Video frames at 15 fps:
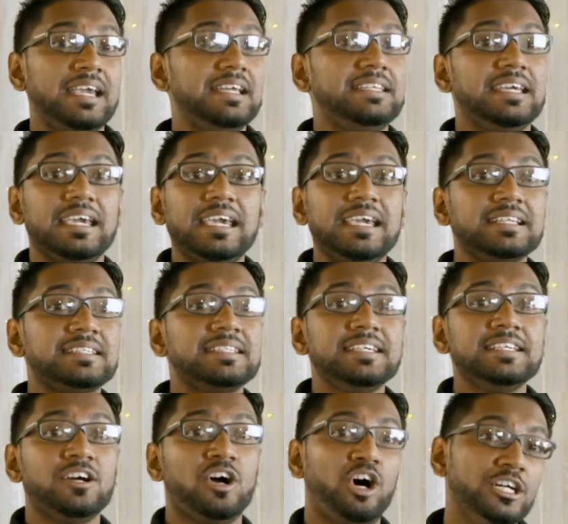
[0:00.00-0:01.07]
In the
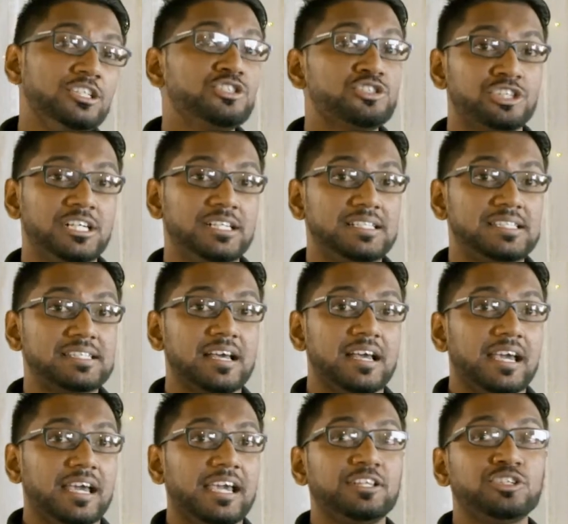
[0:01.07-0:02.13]
1800s,
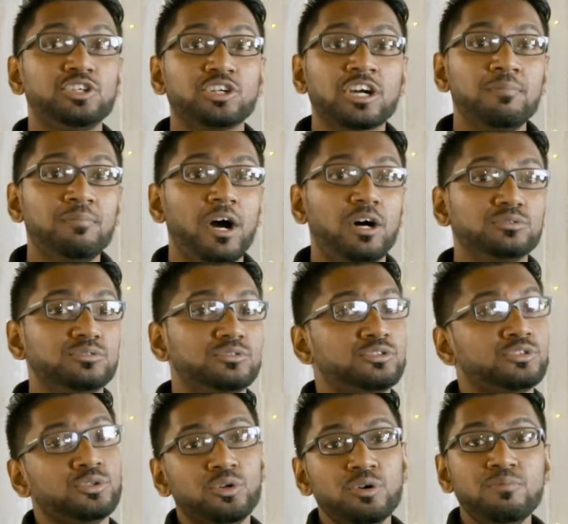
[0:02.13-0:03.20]
it took
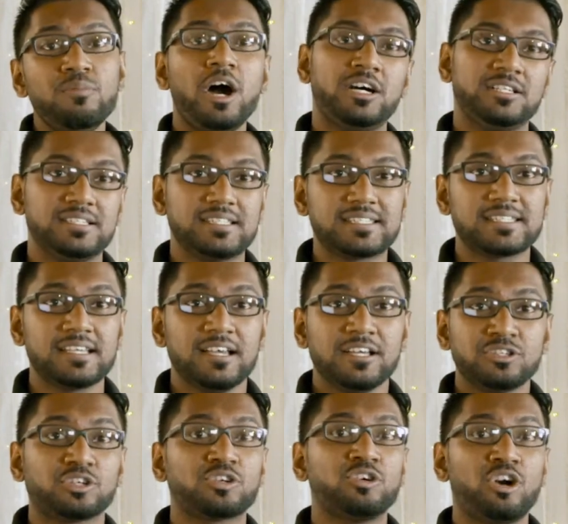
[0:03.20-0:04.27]
about 2 months
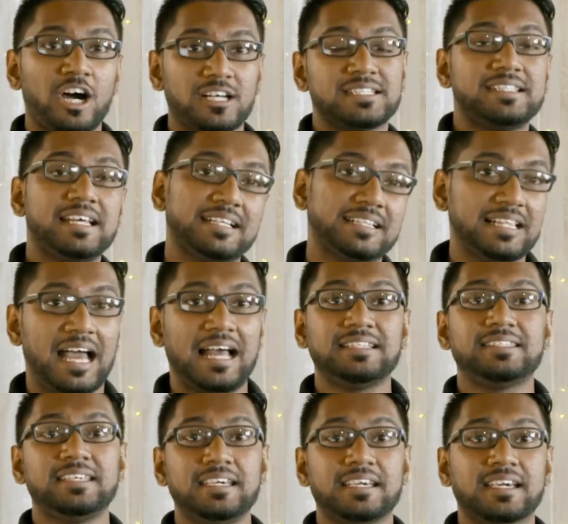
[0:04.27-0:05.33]
to cross the
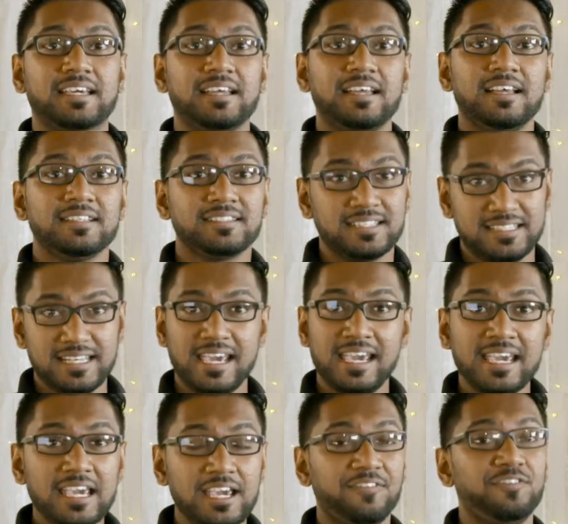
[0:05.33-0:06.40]
Atlantic.
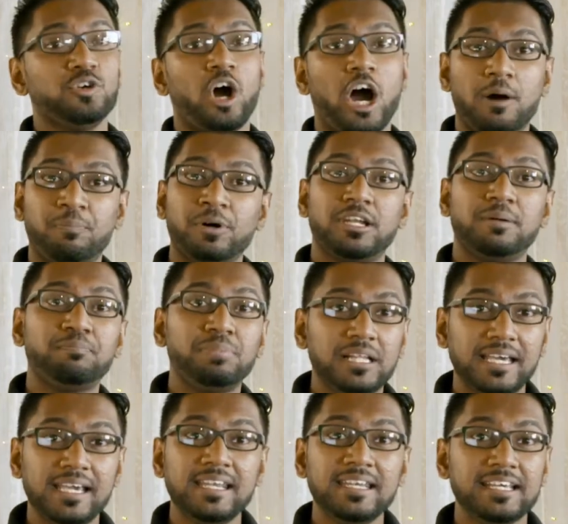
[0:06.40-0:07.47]
Today, if you hop on a
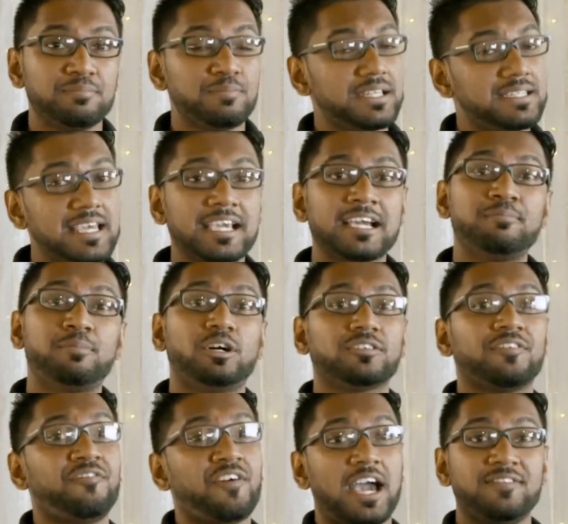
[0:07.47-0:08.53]
plane, it may take
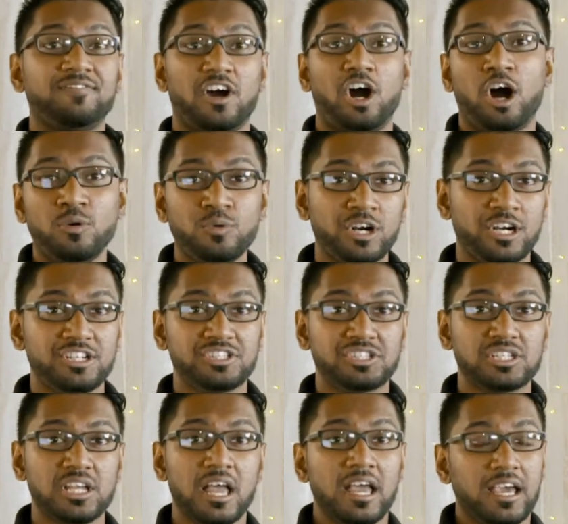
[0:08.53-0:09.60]
about 5
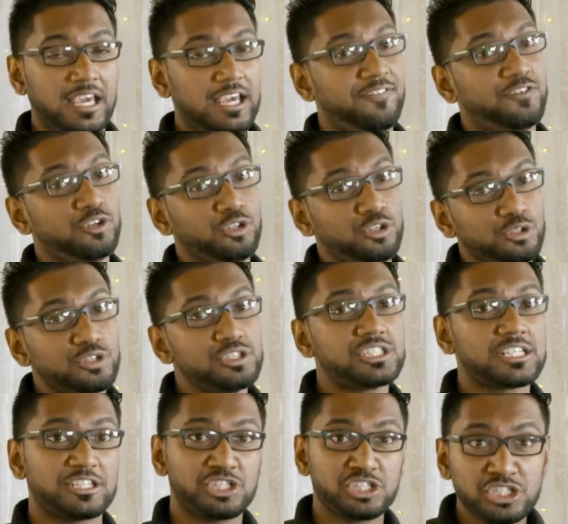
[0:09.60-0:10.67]
hours. If you
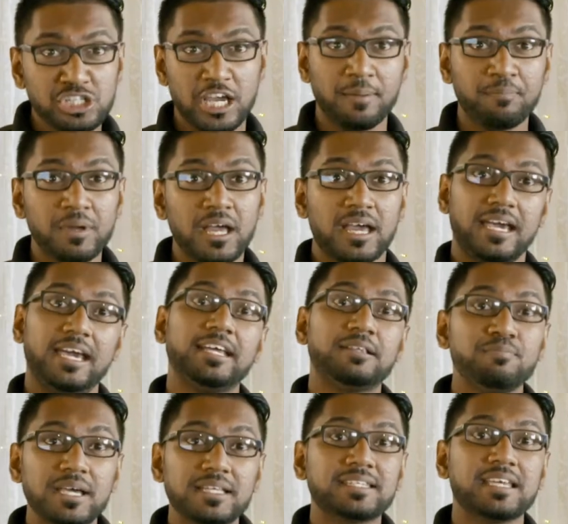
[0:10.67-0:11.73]
use a ship,
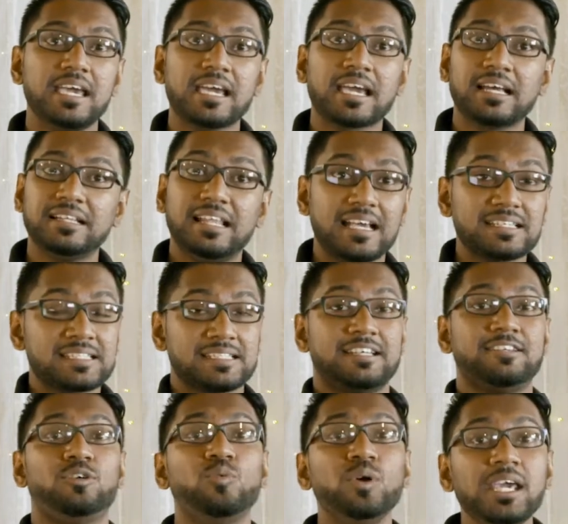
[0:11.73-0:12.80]
it may take less
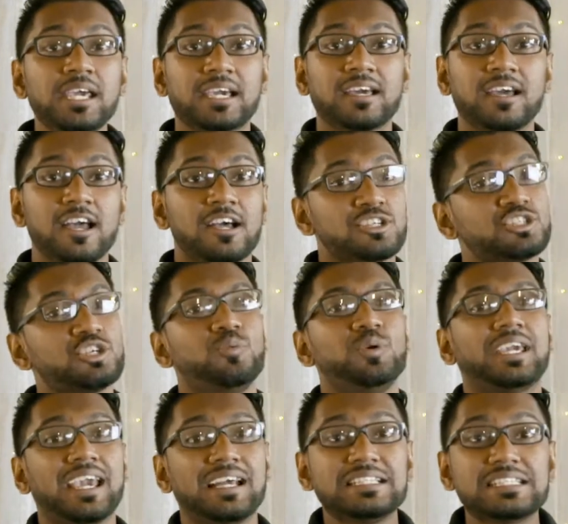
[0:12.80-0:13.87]
than a week. So
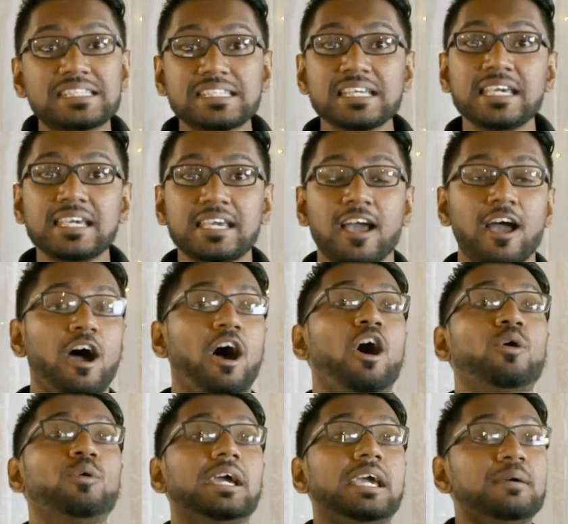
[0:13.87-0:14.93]
we can see
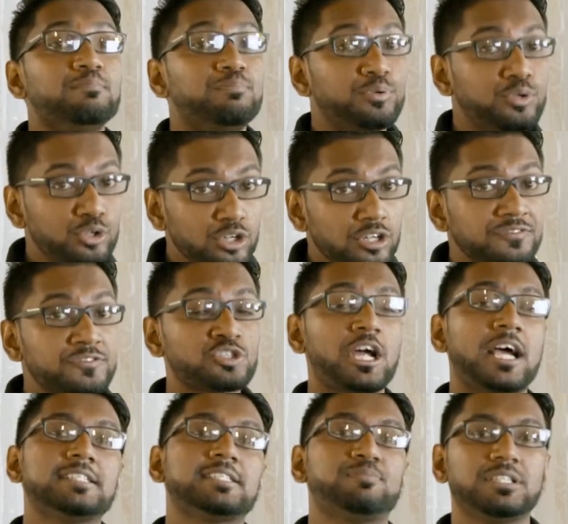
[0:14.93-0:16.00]
how improved
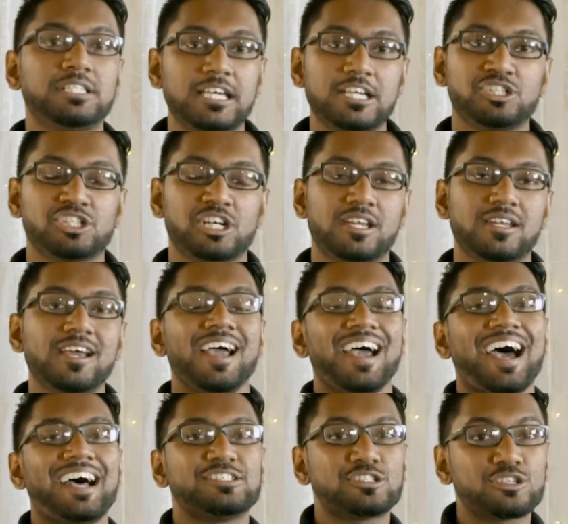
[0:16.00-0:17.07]
transportation
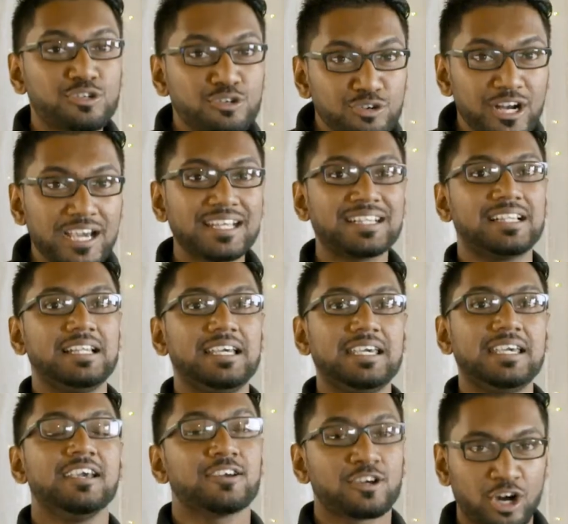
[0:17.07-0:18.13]
has
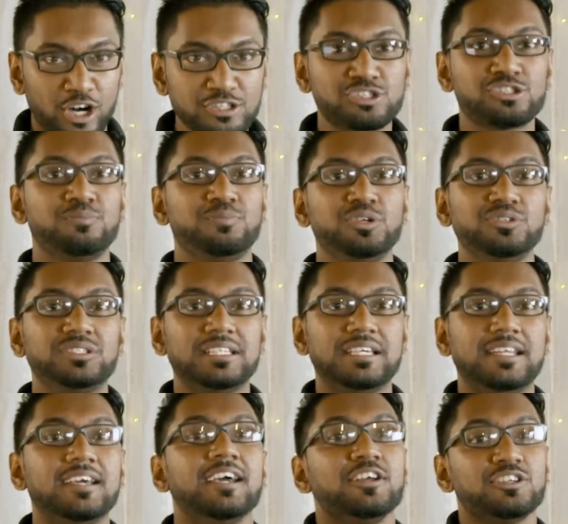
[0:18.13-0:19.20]
greatly
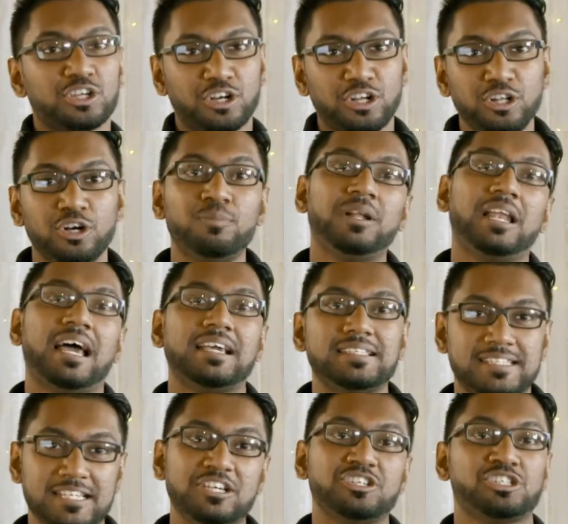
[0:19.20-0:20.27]
contributed to
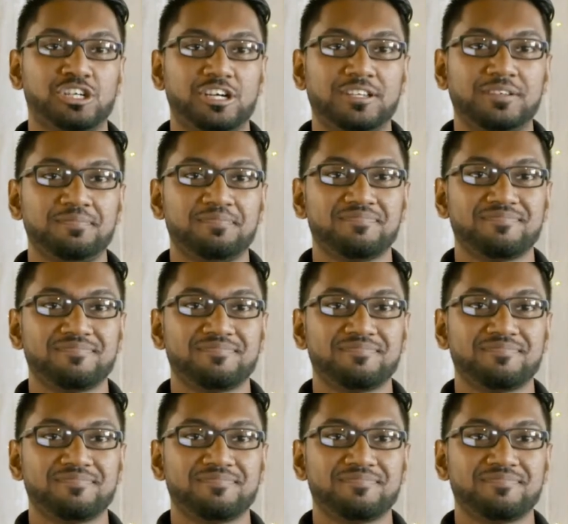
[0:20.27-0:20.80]
globalization.